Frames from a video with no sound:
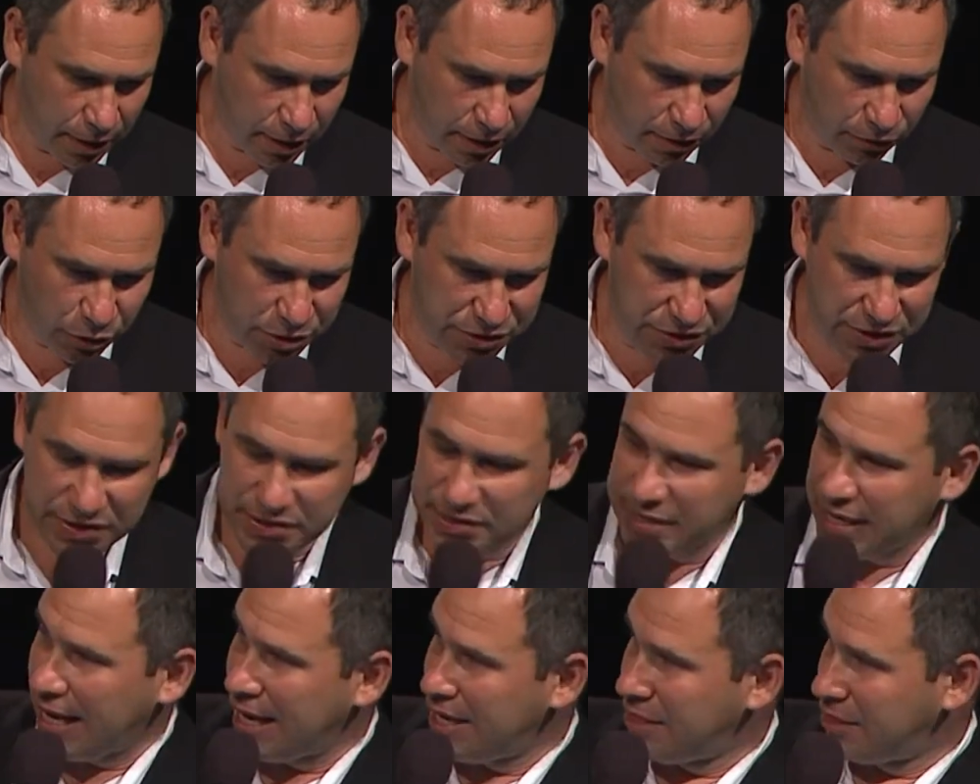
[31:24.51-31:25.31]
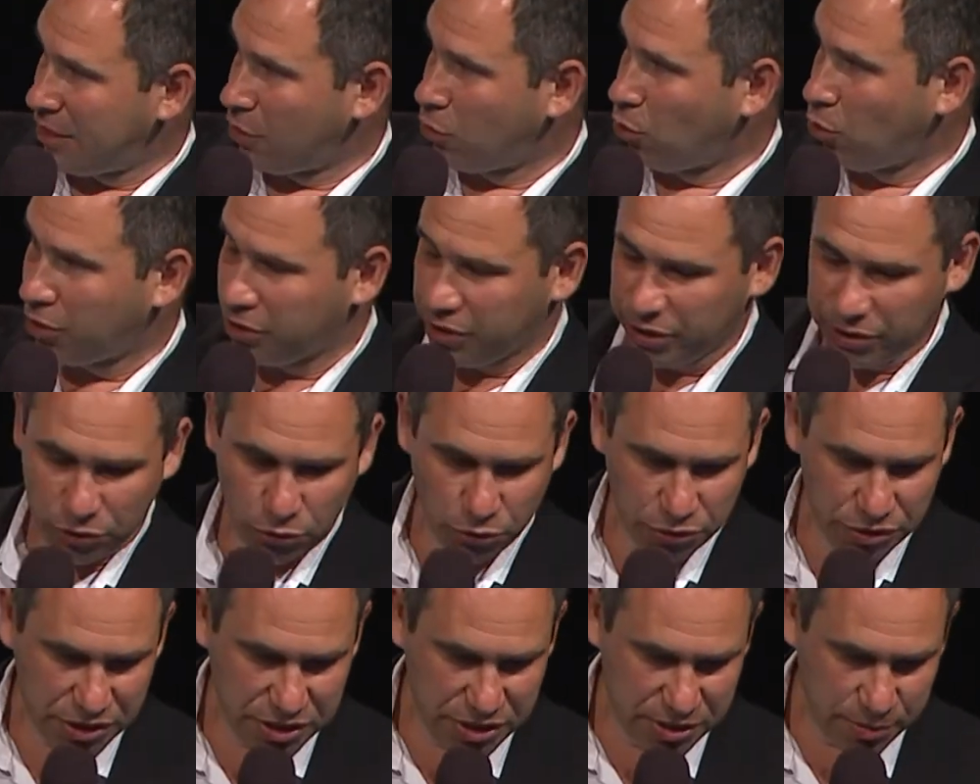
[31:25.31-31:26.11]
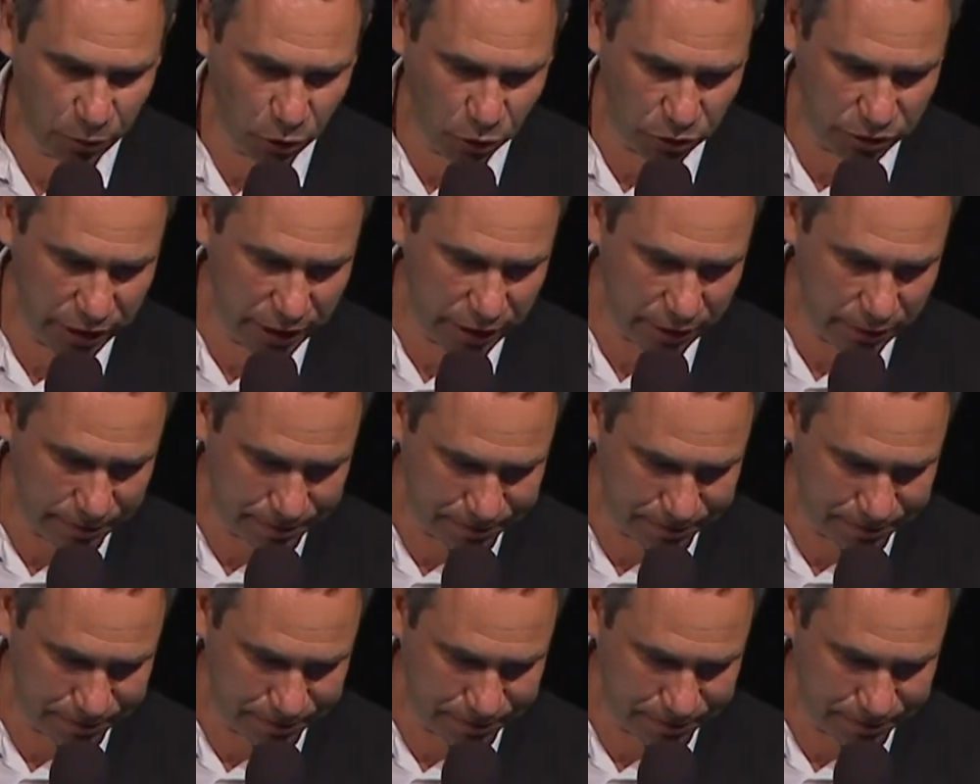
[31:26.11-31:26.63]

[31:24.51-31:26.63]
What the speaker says: was designed according to this model.